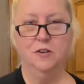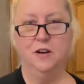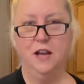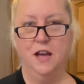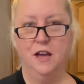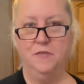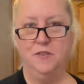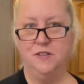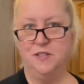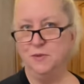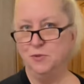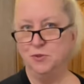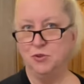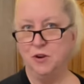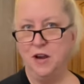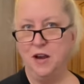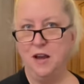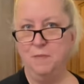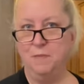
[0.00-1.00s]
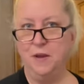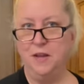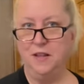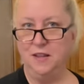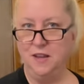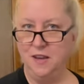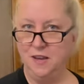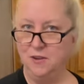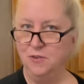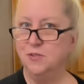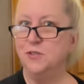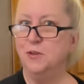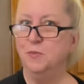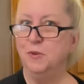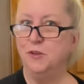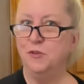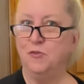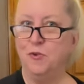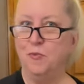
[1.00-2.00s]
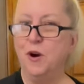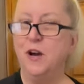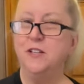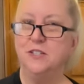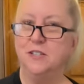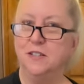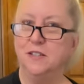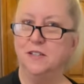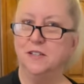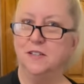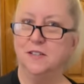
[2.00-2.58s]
to have you subscribe, and thank you so much for watching.